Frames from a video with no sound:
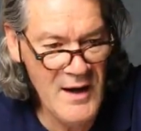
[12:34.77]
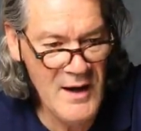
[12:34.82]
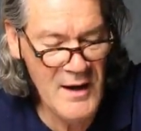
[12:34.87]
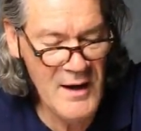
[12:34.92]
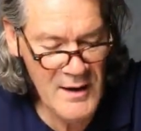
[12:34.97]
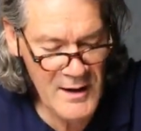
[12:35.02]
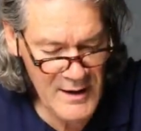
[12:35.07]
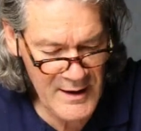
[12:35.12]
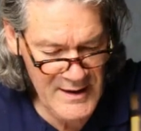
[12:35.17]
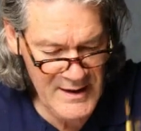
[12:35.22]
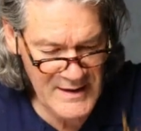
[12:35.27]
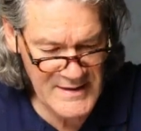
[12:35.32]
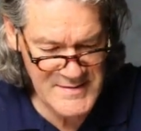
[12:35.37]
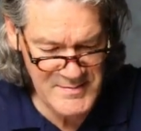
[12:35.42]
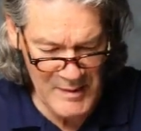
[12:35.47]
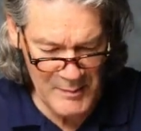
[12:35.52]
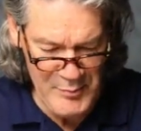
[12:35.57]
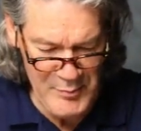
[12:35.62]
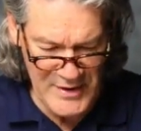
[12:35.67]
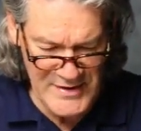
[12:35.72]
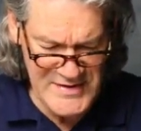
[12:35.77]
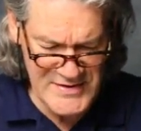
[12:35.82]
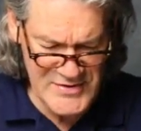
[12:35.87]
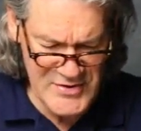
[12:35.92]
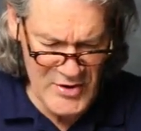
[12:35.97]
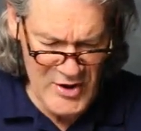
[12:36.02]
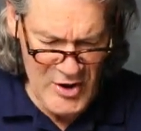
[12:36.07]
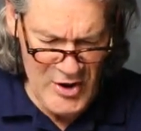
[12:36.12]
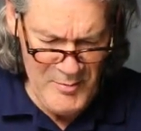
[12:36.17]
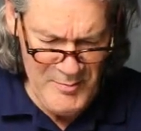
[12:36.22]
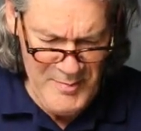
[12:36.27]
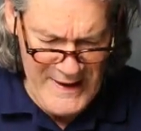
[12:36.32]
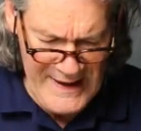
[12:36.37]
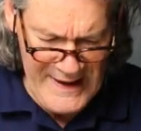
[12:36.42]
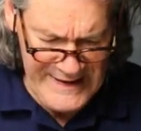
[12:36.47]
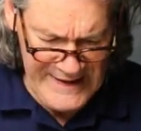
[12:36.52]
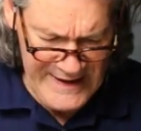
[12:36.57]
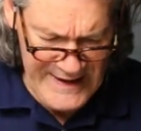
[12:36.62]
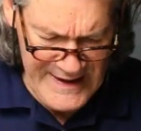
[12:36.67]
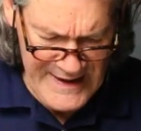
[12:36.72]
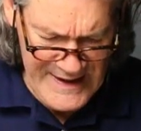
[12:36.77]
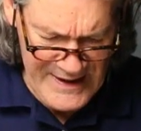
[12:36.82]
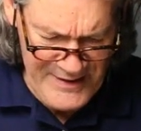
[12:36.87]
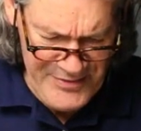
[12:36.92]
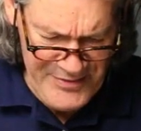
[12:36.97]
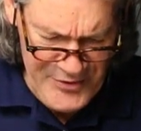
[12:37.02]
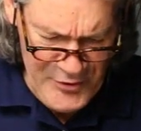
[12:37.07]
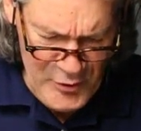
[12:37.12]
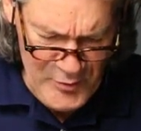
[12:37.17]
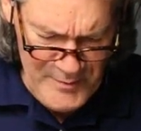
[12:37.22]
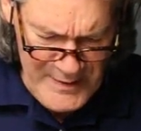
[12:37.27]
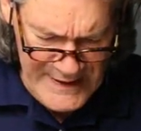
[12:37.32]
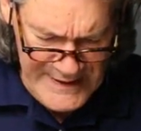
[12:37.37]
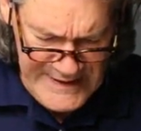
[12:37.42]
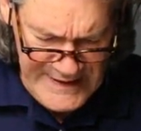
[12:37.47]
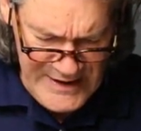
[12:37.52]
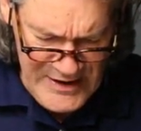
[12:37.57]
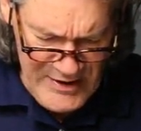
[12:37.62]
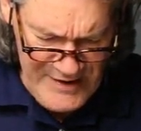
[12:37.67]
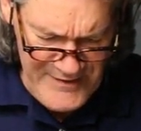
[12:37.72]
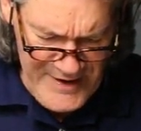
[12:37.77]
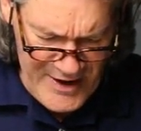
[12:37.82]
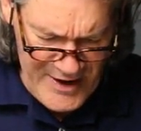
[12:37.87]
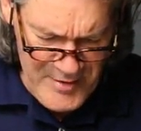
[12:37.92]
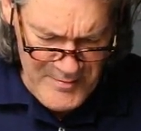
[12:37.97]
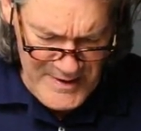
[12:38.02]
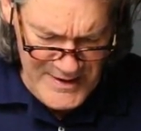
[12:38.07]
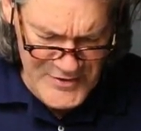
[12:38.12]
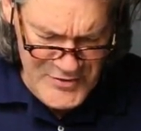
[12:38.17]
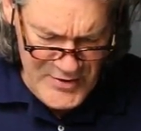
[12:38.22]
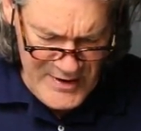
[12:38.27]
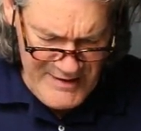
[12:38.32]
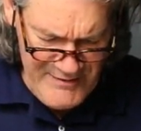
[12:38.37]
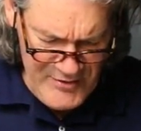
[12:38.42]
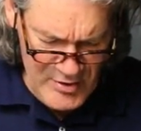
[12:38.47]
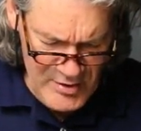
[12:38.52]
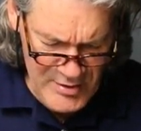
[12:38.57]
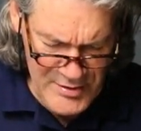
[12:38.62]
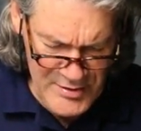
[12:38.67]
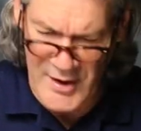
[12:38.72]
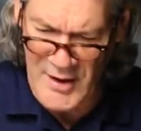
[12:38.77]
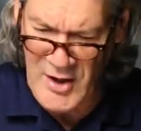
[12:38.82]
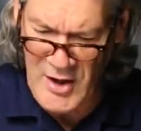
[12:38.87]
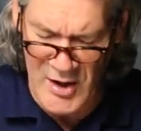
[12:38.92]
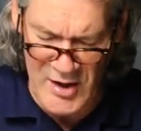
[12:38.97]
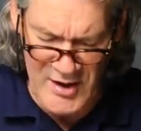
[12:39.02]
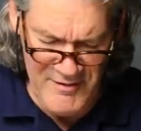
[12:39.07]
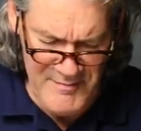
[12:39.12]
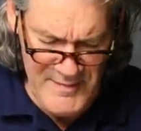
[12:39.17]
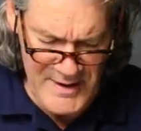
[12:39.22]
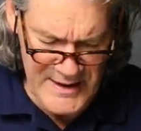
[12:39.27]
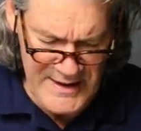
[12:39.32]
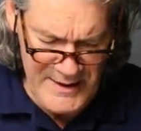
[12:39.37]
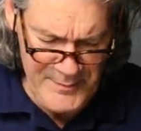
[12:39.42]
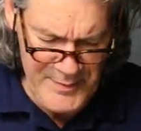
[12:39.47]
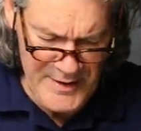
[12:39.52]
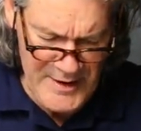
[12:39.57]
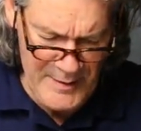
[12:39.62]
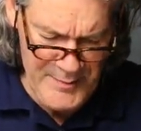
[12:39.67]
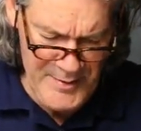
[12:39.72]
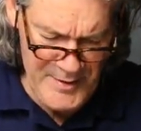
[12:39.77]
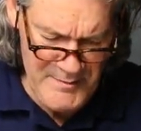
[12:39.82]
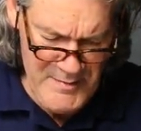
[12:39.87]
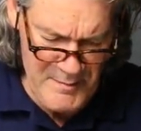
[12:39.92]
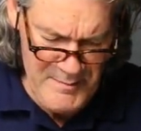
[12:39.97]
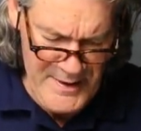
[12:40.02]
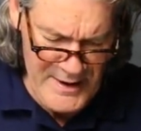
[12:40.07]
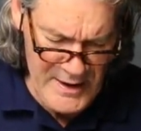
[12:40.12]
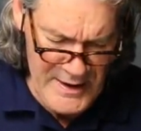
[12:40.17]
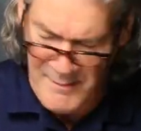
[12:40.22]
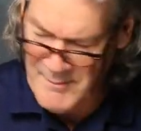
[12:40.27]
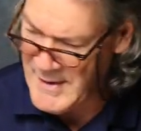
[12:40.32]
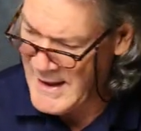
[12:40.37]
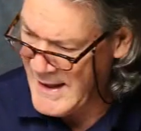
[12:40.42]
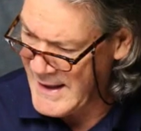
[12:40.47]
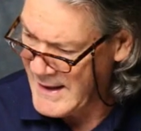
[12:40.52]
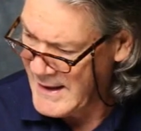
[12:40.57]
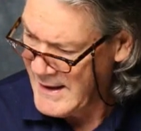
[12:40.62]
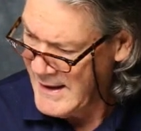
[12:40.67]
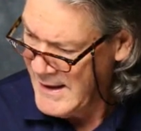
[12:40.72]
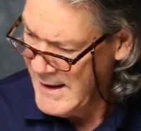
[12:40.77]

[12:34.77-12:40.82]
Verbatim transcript: Look at this. My brushes are all back in. I threw them back in here out of my travel. Not all of them. I kept a couple in my bailout bag.